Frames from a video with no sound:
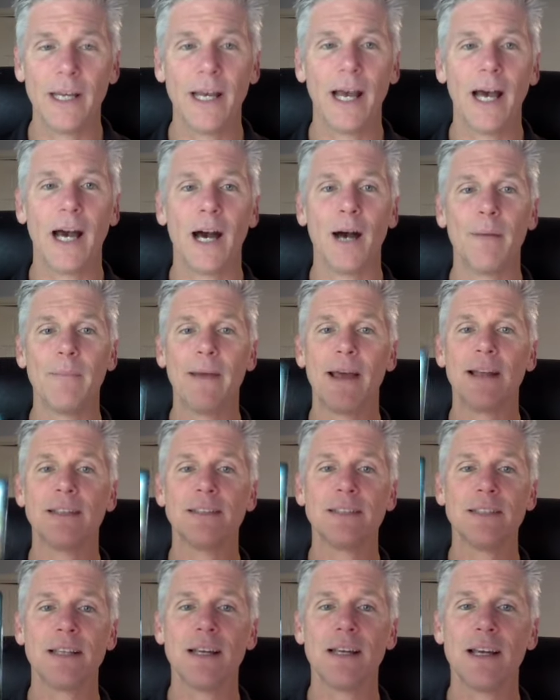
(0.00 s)
um,
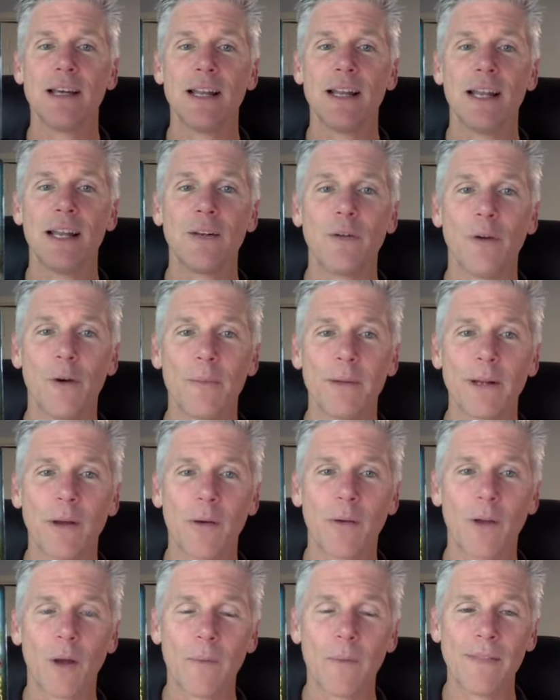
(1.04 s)
and Lenormand to
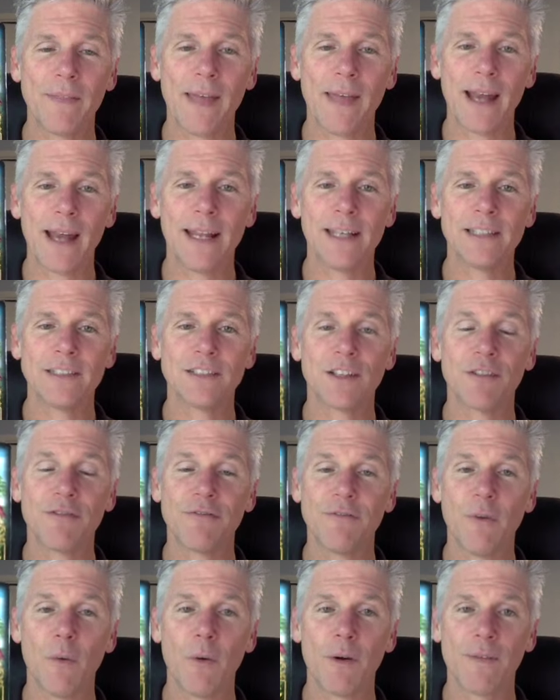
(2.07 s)
go along with that is the
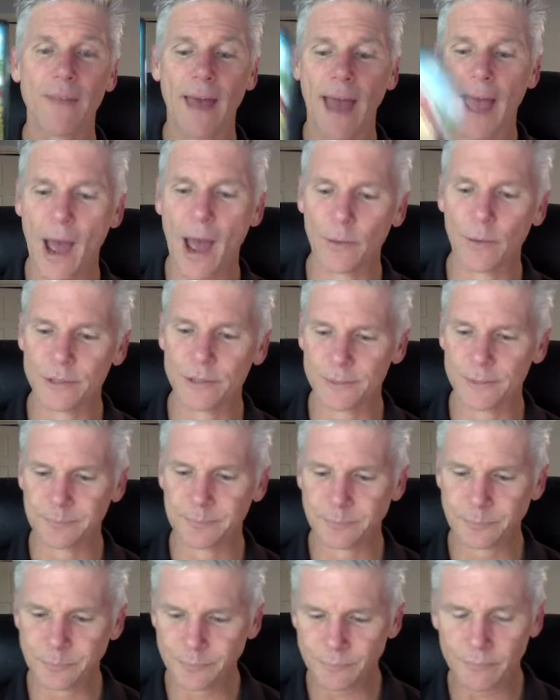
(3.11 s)
four, the house.
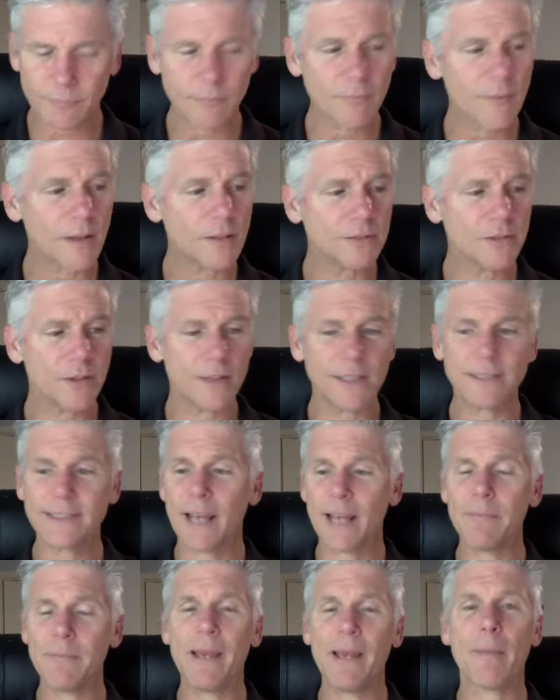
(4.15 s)
So this
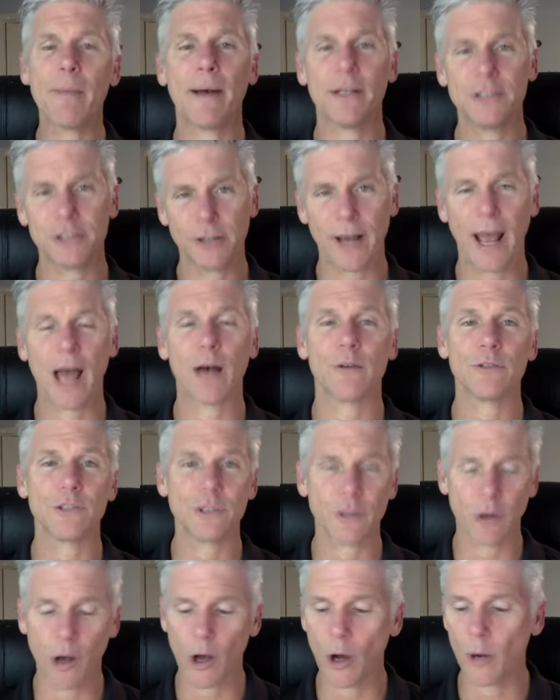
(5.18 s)
can be about your
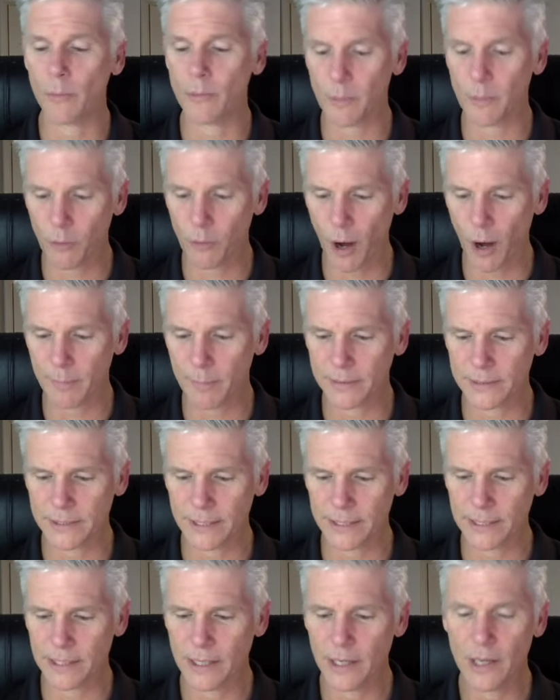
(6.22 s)
house, your home, your
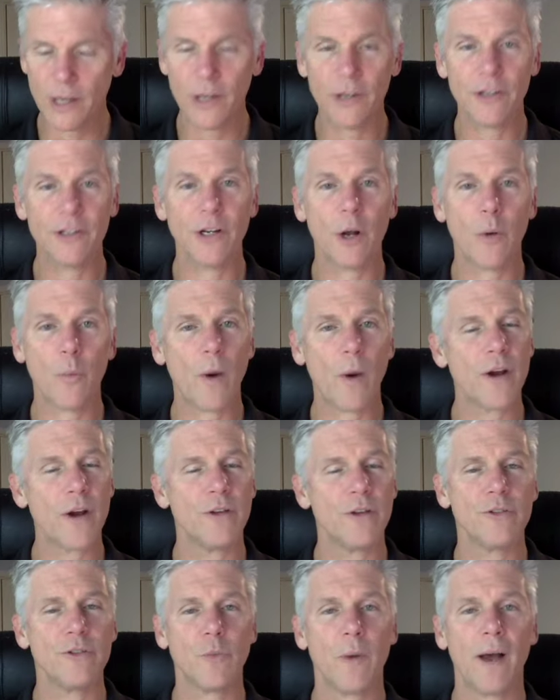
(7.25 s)
property, you know, where
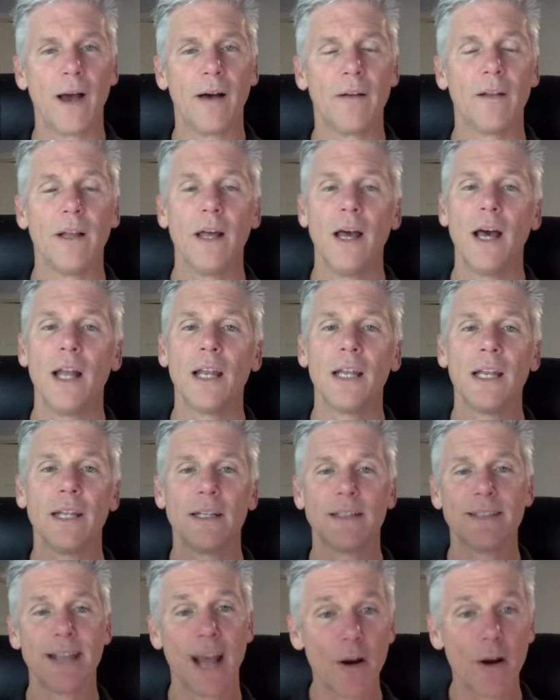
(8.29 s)
you dwell.
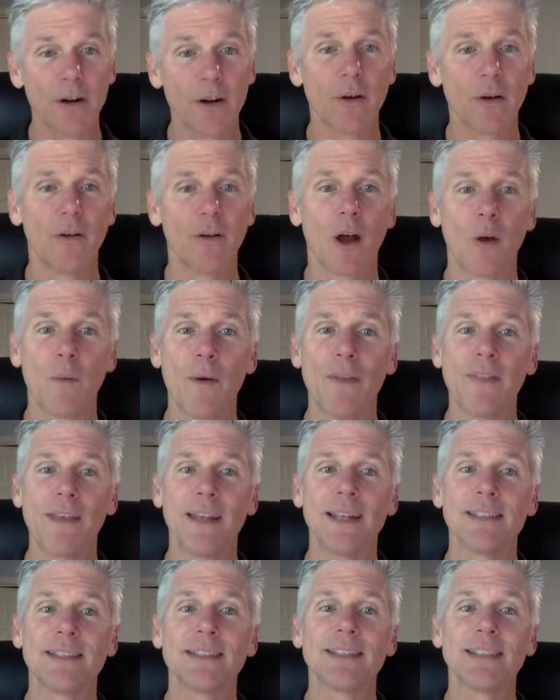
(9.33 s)
Tarot to go along with
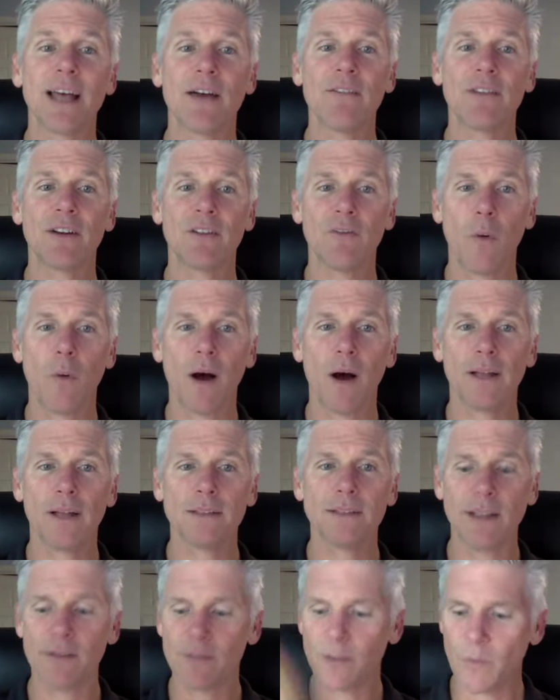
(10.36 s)
it is Seven of
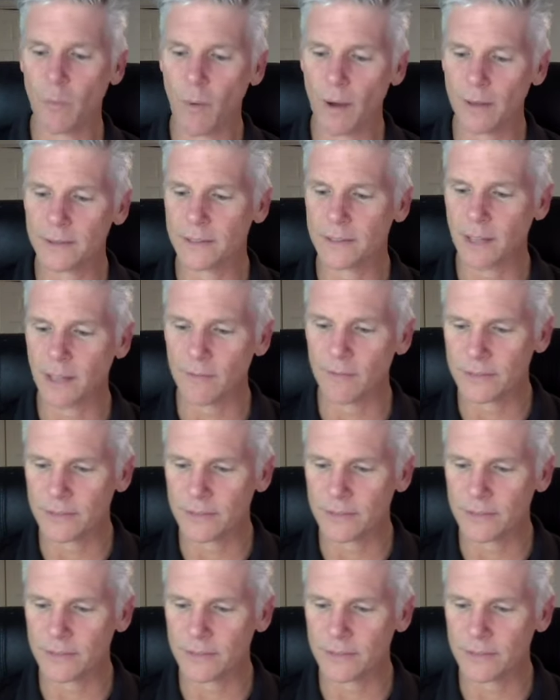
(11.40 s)
Wands. Seven of Wands is often